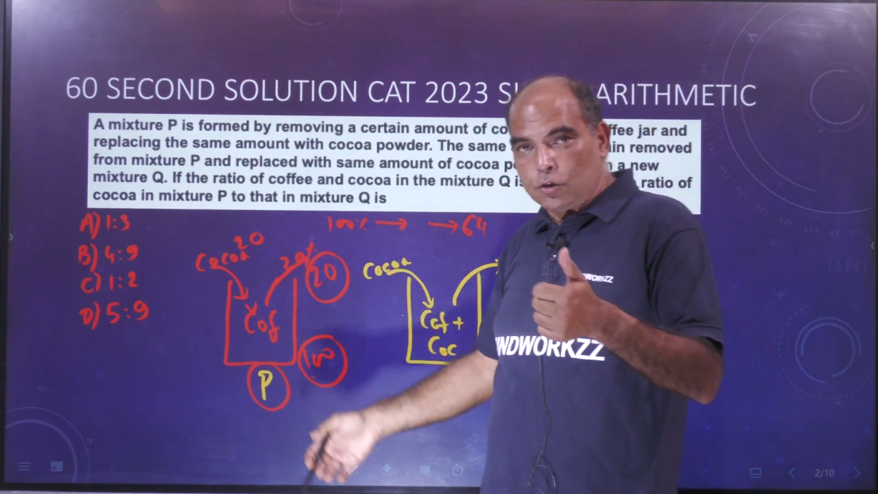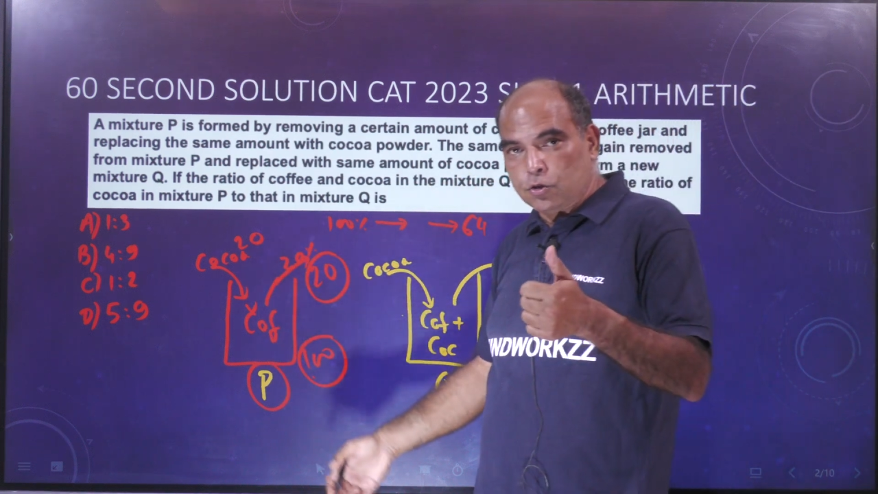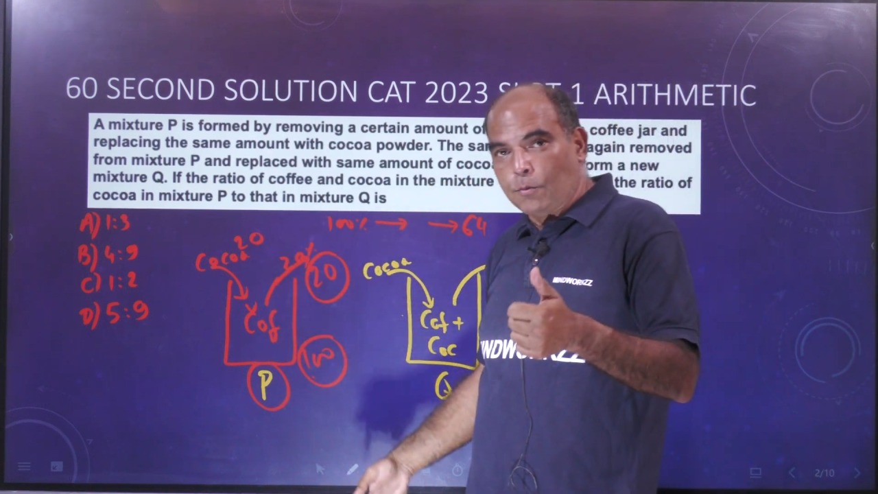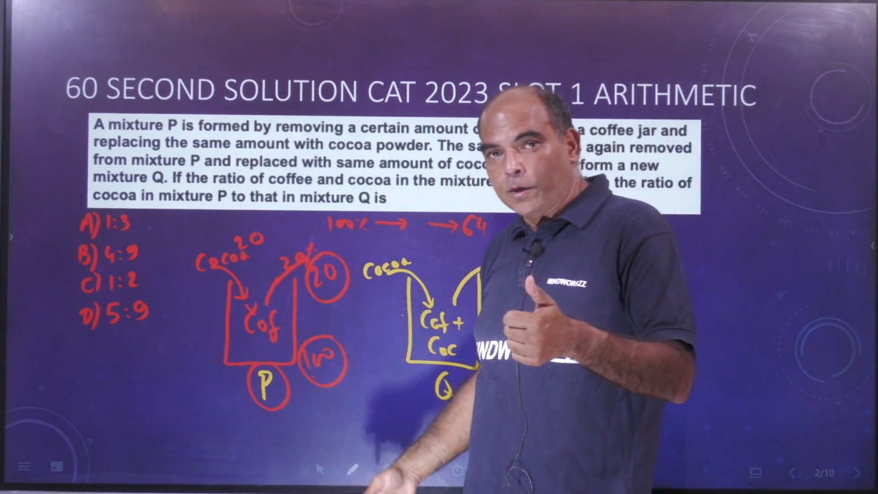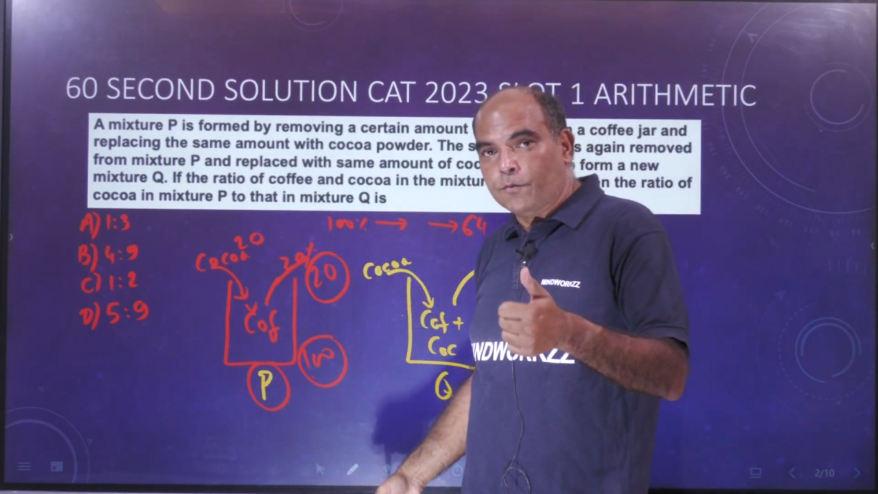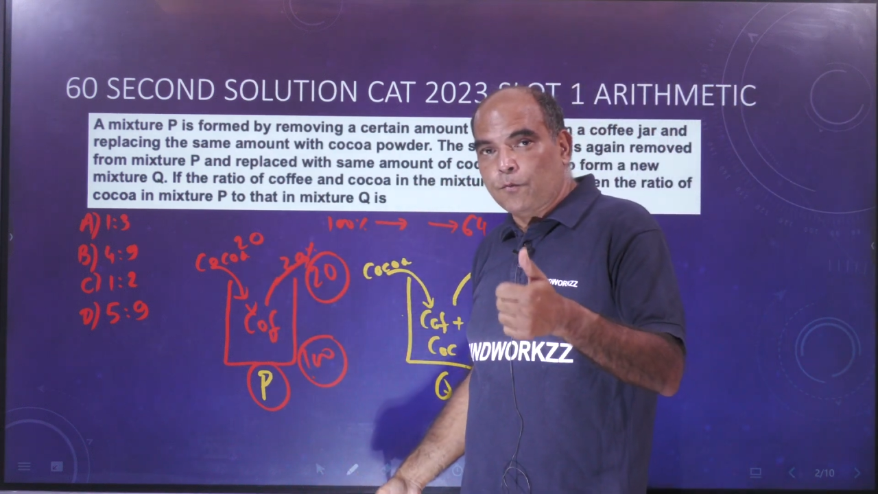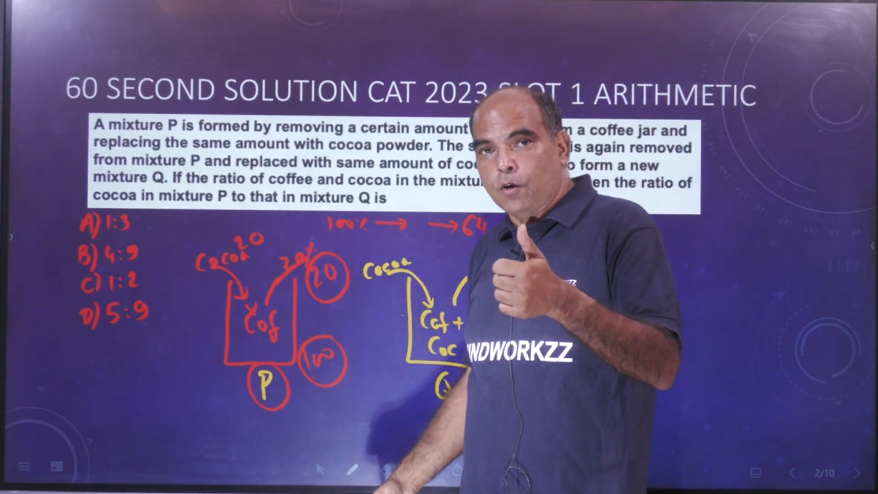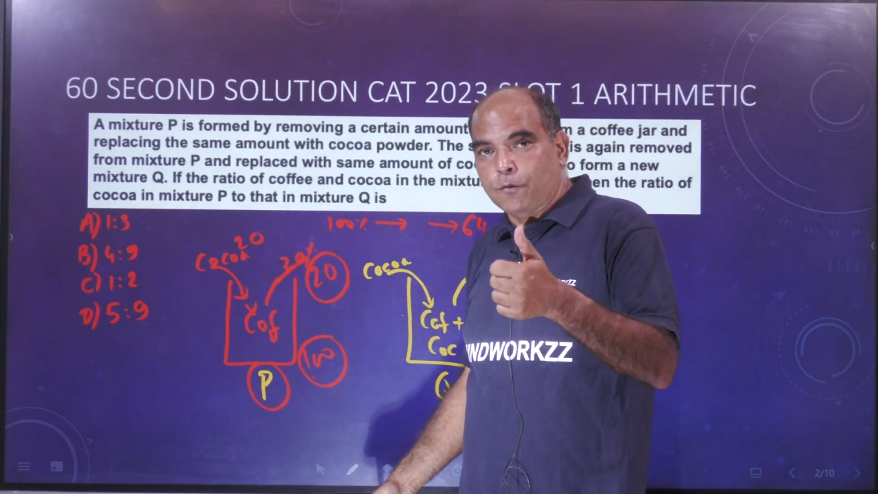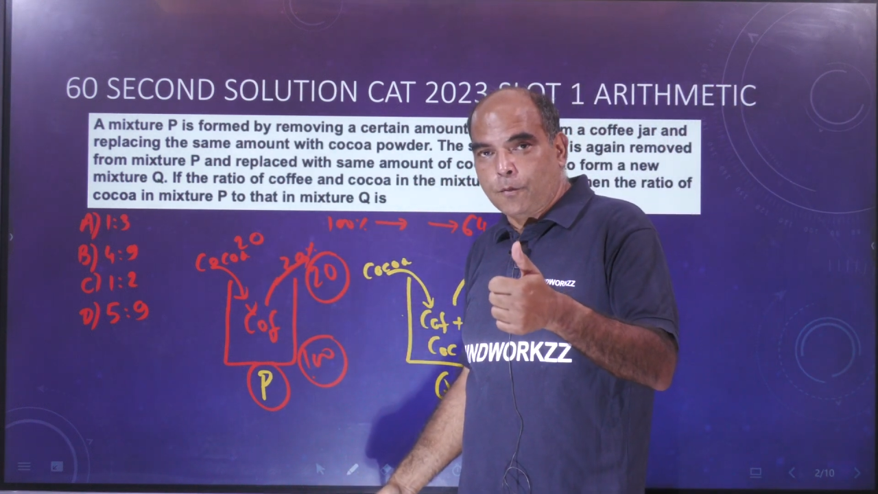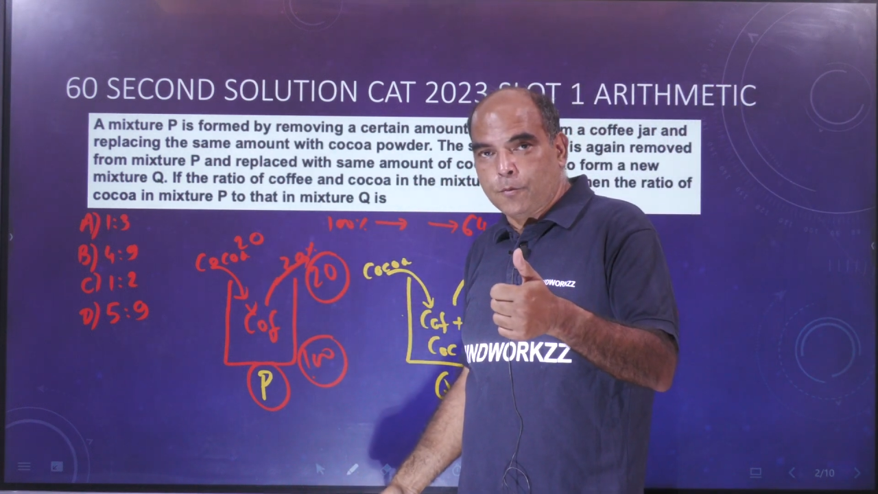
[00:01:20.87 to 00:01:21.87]
you so much.
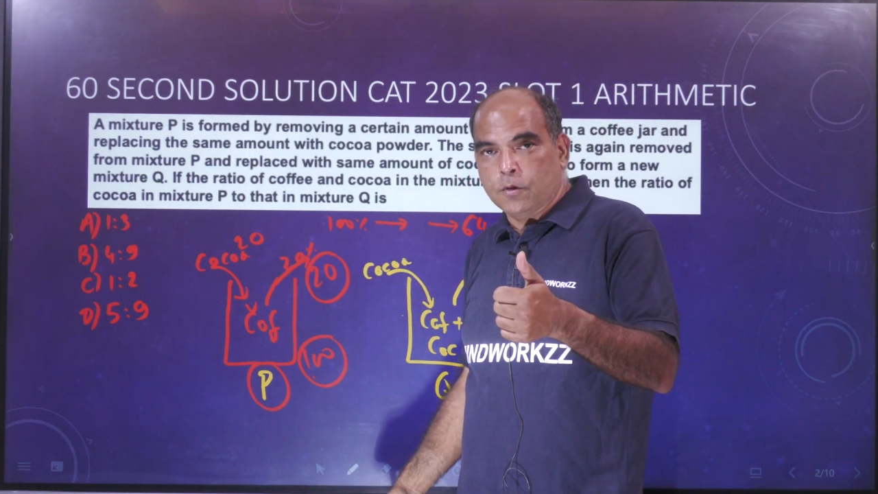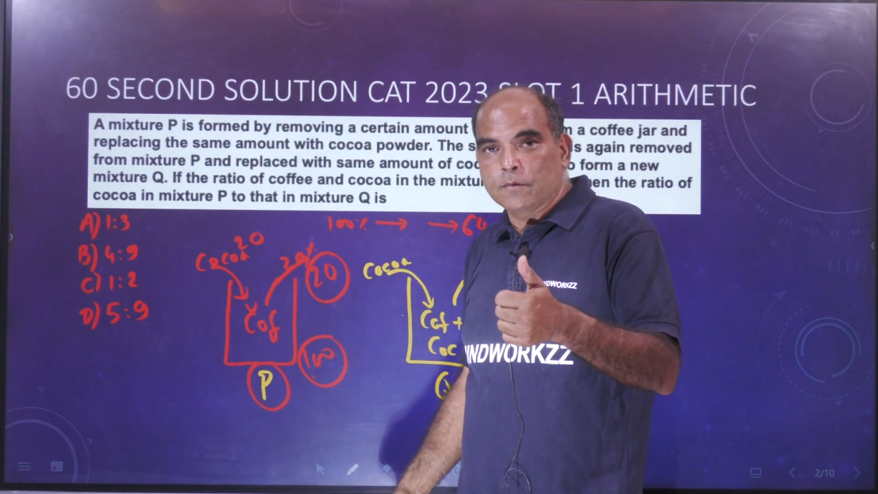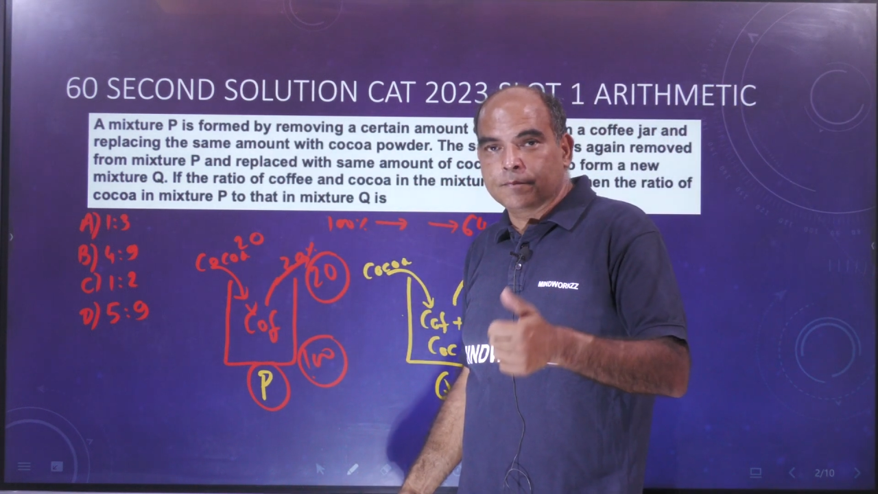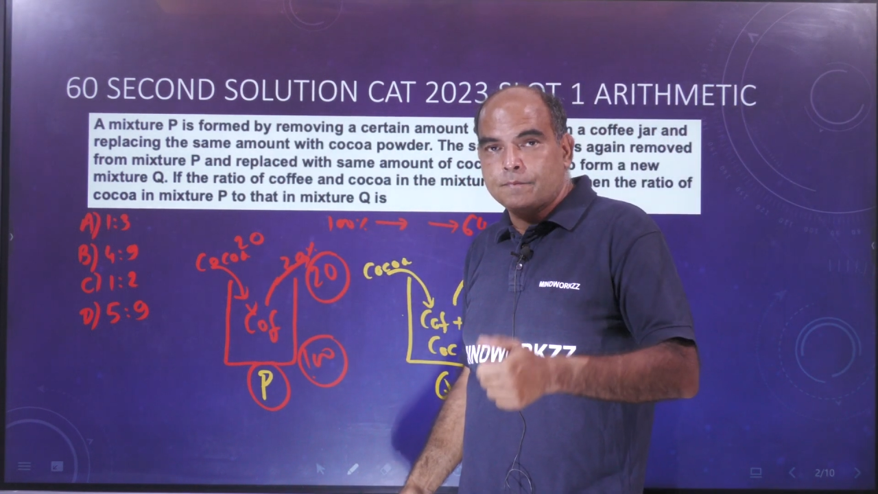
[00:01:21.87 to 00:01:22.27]
Follow for more.